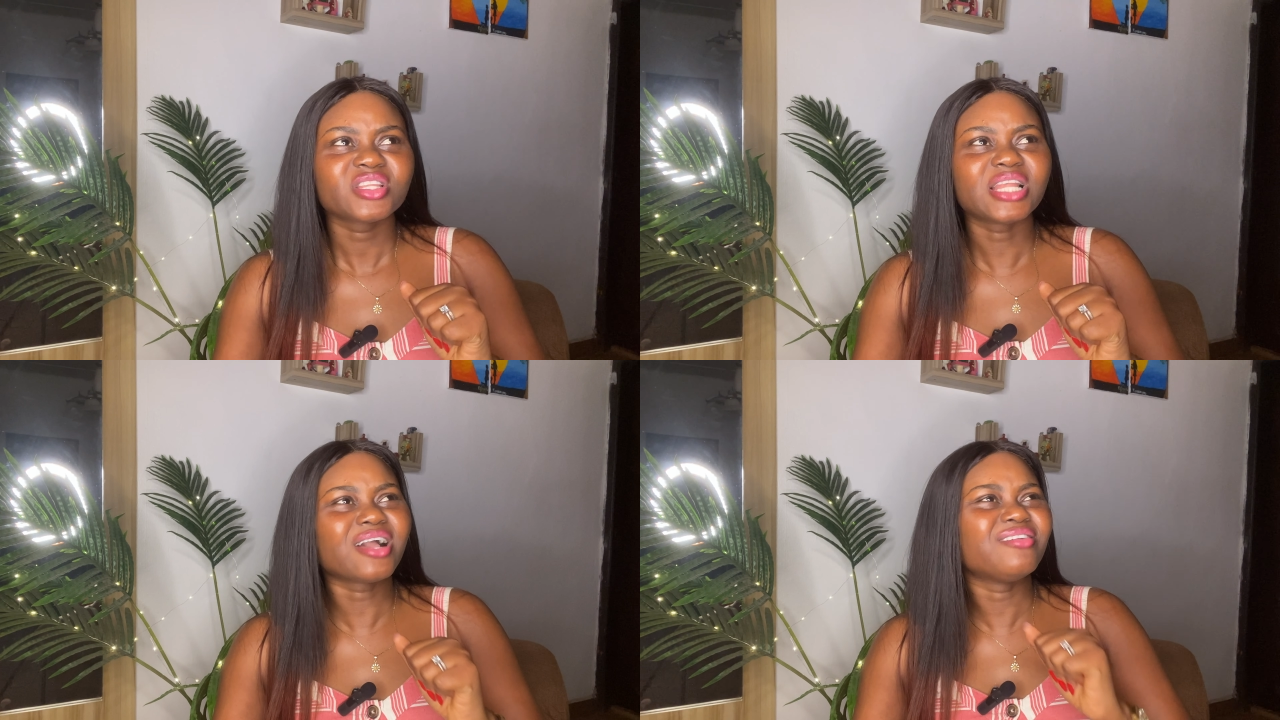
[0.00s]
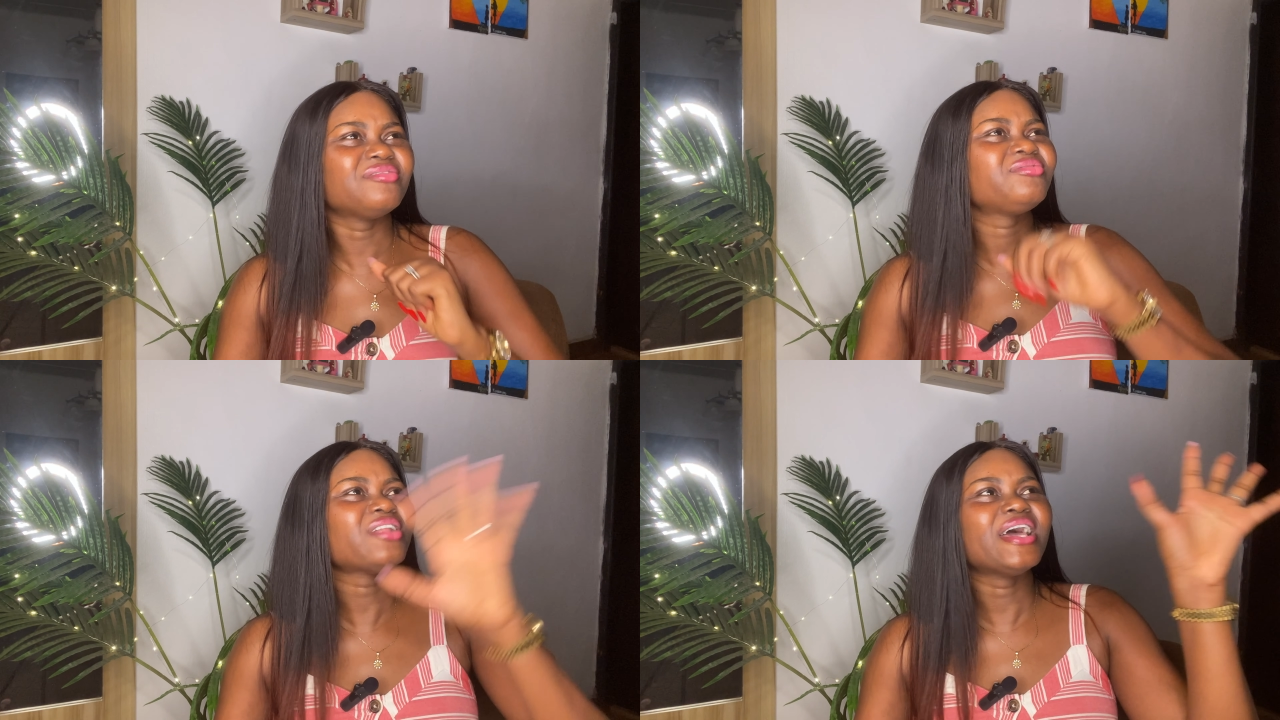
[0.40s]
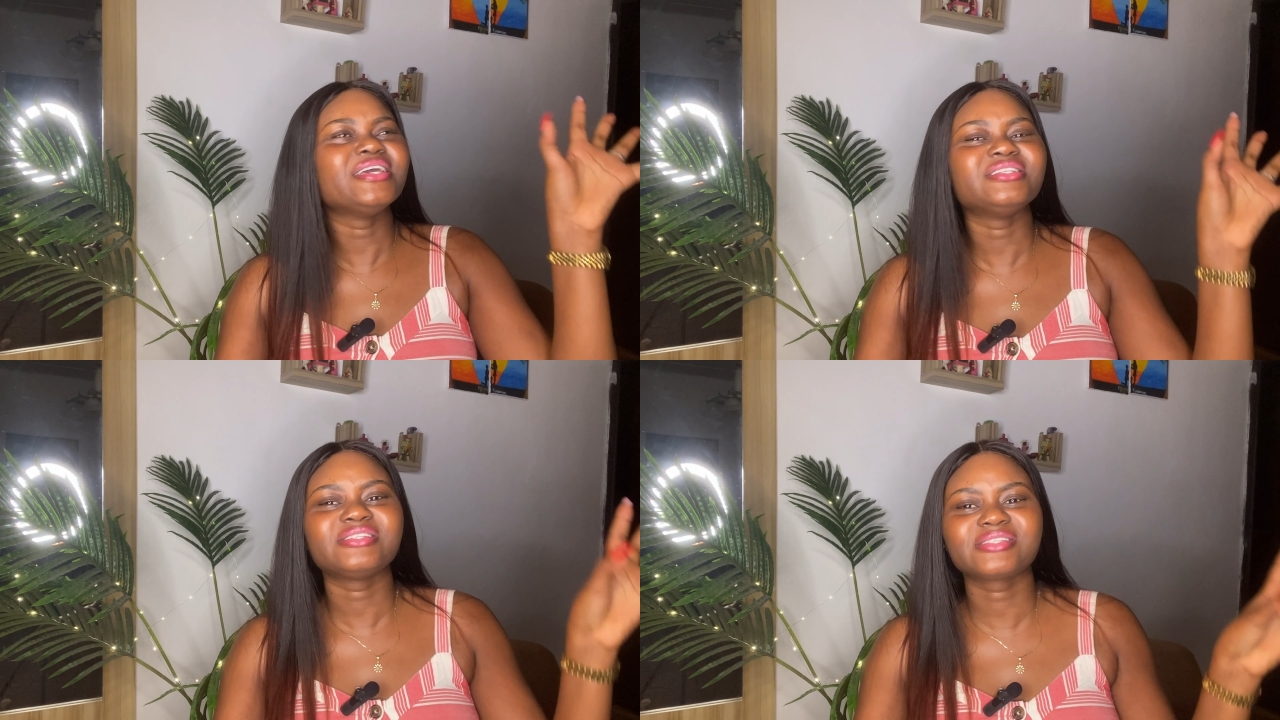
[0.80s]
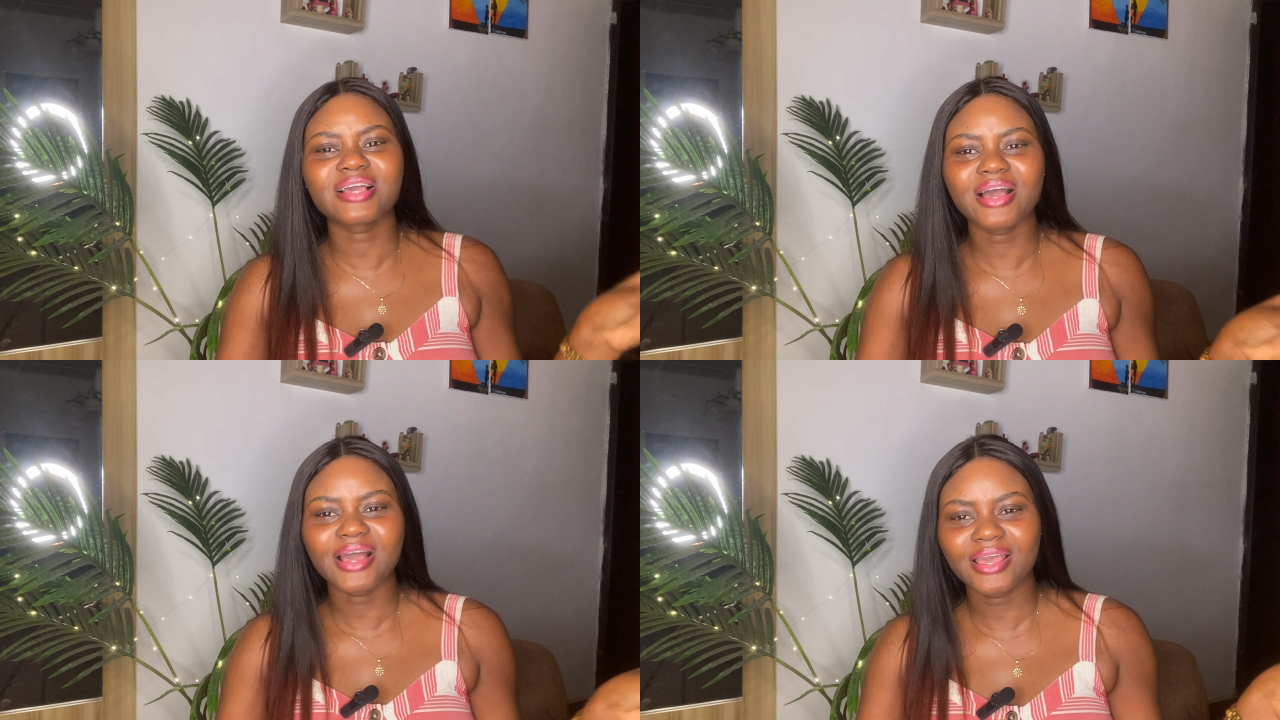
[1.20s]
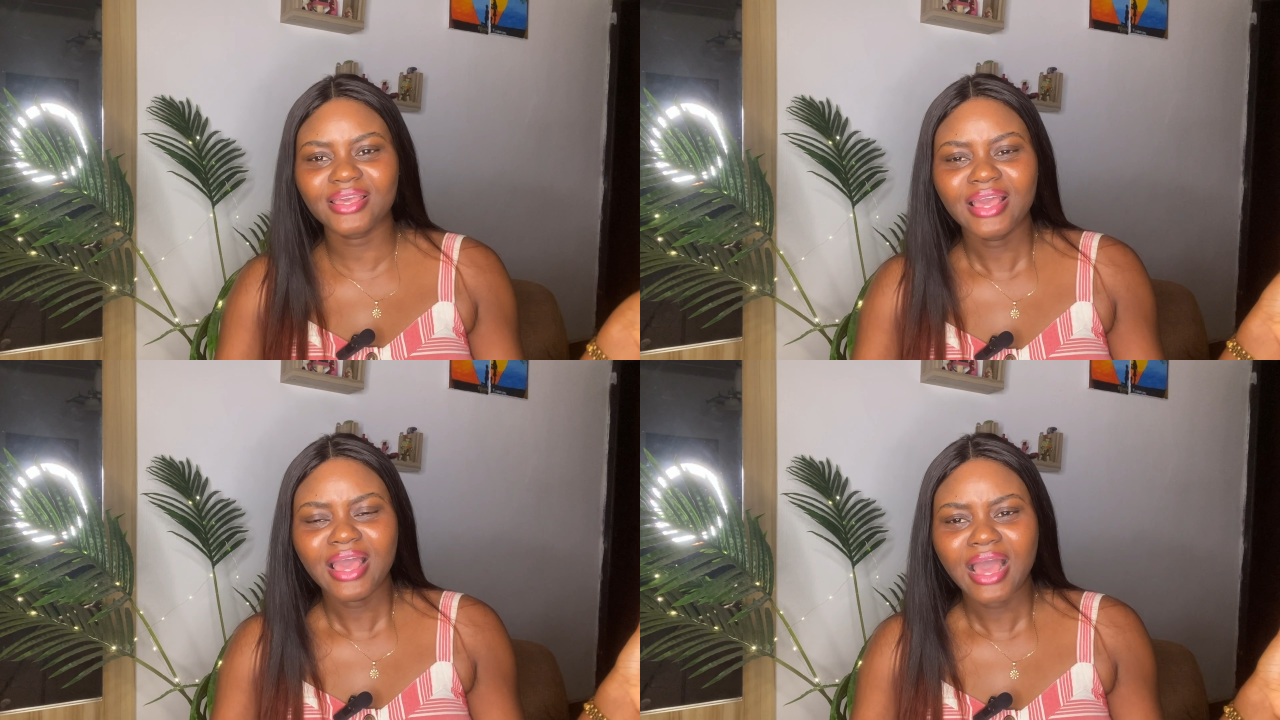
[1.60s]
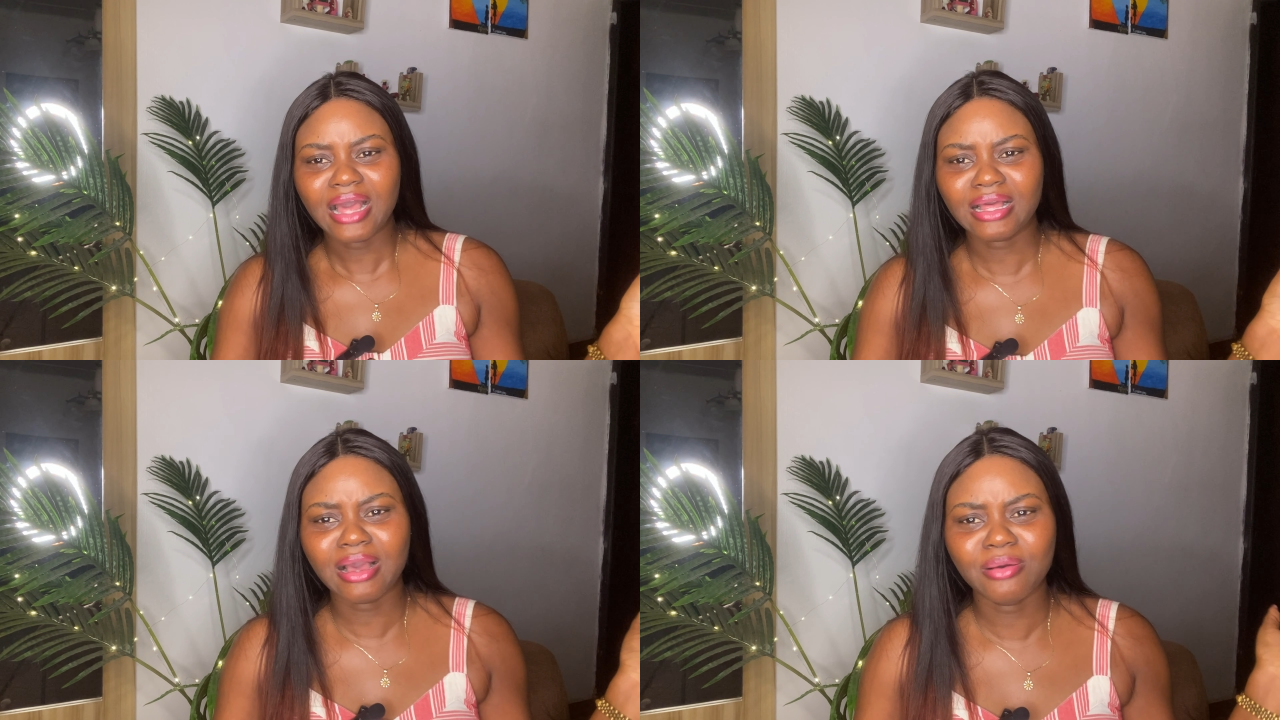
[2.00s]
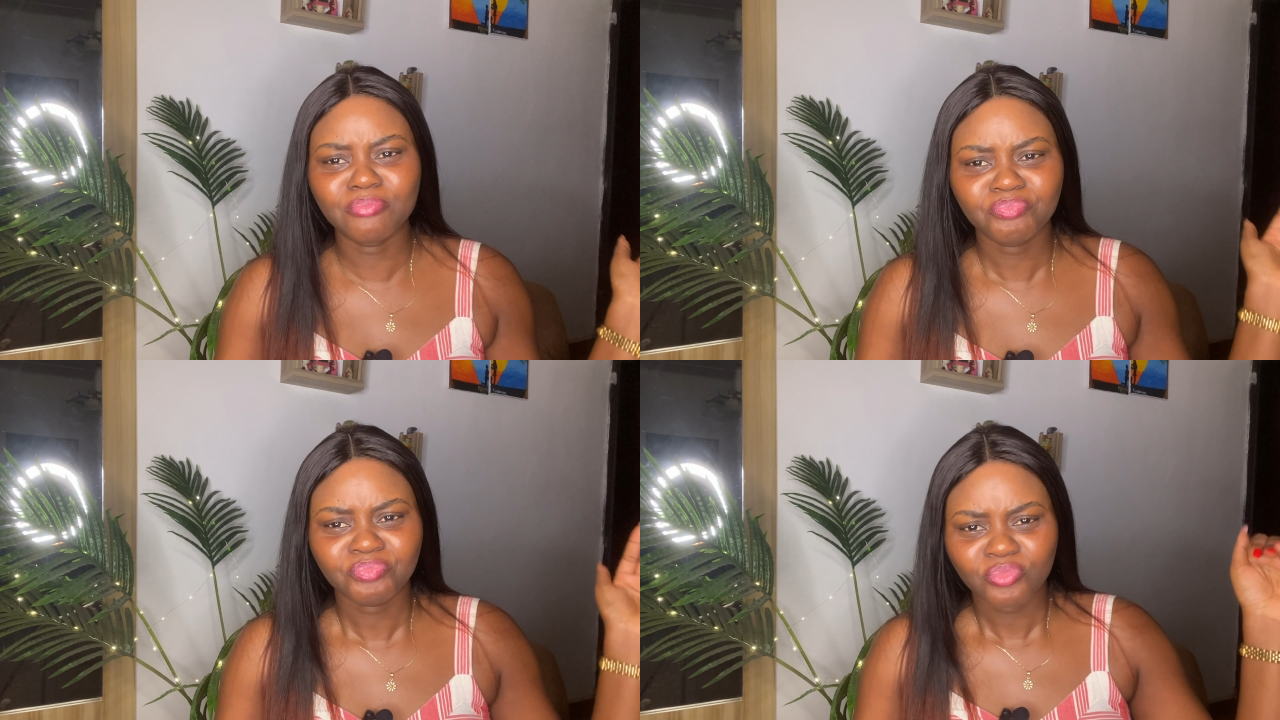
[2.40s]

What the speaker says: that can fly in the sky, that can